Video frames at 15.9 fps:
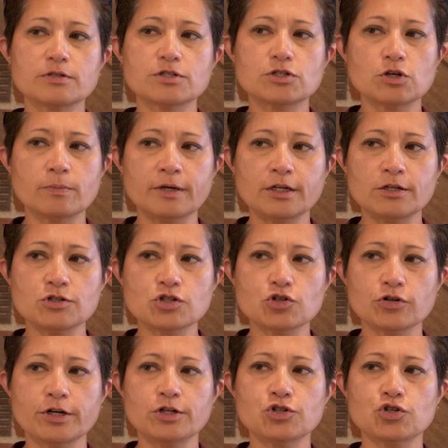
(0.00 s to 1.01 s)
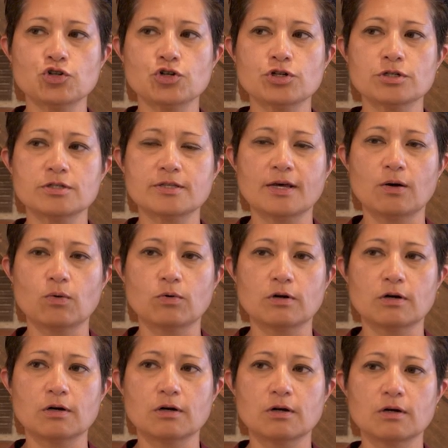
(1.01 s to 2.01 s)
so many strangers that
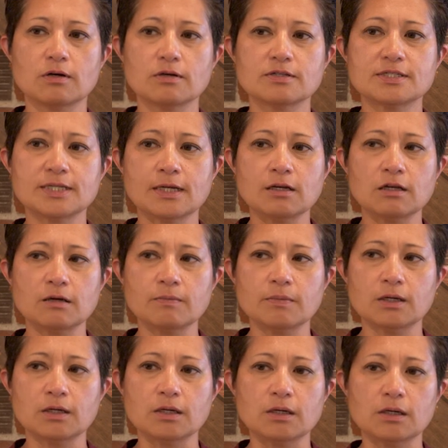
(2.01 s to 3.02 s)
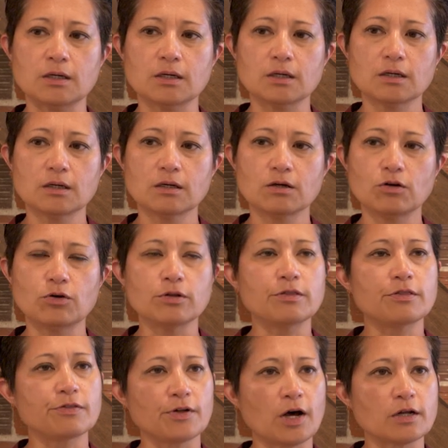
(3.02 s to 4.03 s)
were sending me good
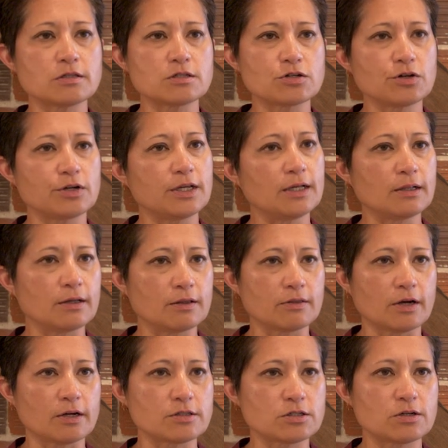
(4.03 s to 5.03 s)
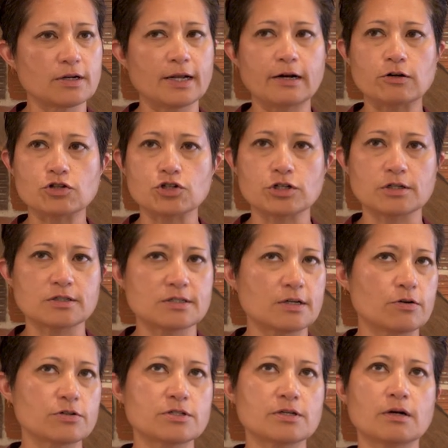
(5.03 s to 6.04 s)
thoughts, good healing thoughts, good energy, et
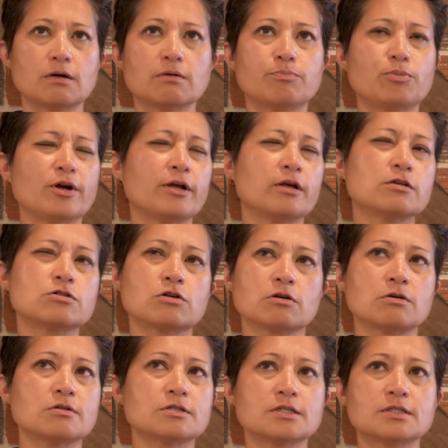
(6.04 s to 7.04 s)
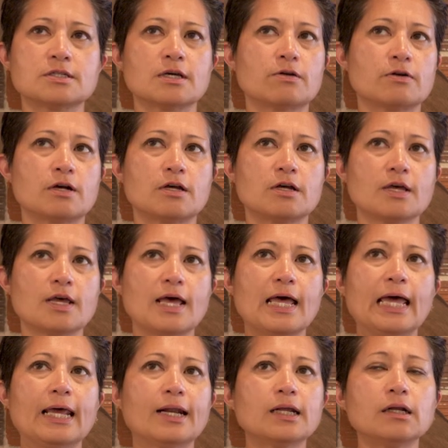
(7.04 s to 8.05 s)
cetera, praying circles, et cetera.
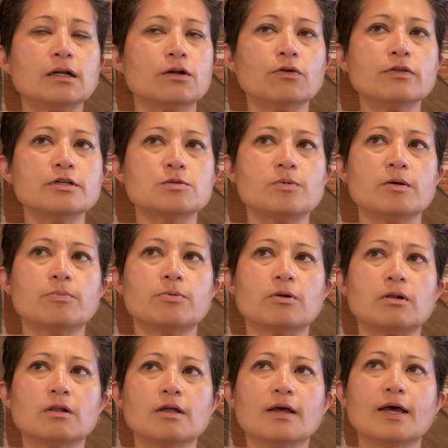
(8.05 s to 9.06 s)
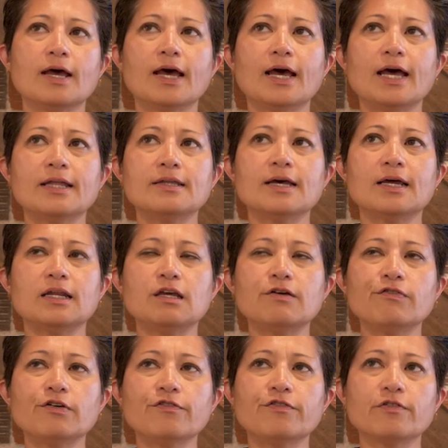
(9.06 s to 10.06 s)
And I didn't know these people. And yet,
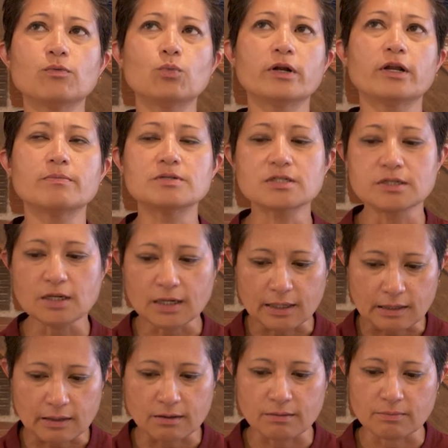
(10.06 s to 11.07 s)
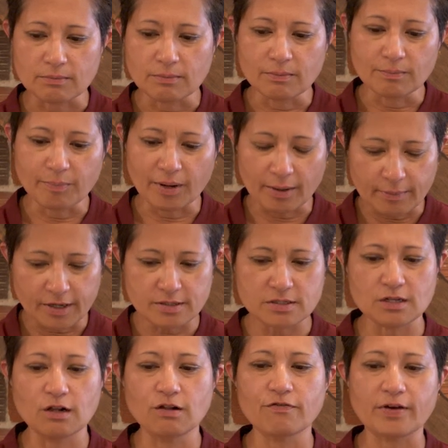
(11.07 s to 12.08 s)
even when I'm sitting by
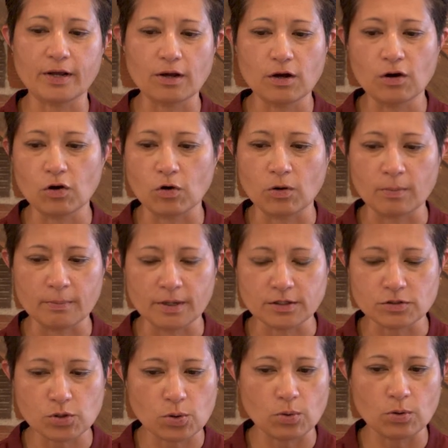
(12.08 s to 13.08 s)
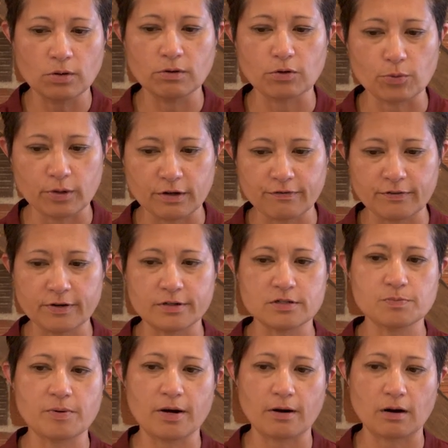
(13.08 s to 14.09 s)
myself at home in total grief and
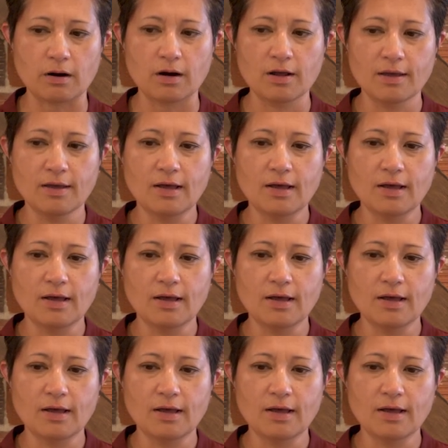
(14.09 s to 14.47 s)
despair,